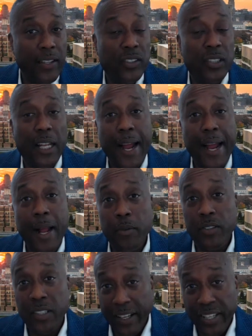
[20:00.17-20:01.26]
labs,
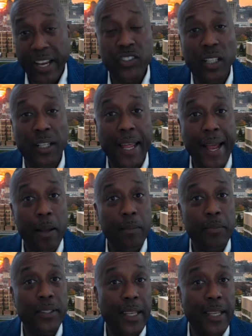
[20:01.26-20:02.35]
dissection
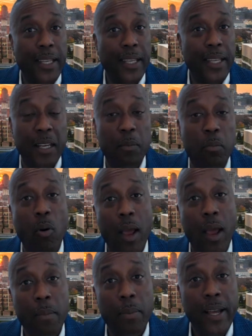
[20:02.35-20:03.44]
labs, ACT
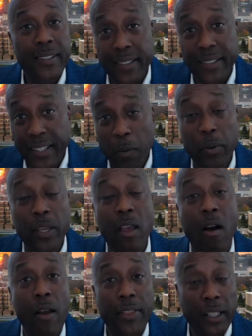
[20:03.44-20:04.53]
prep,
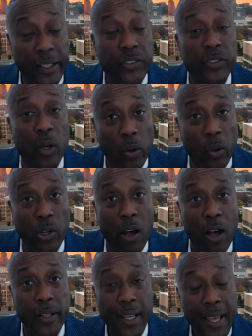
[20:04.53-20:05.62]
CPR, the list goes
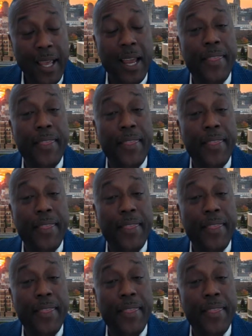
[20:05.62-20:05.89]
on, and they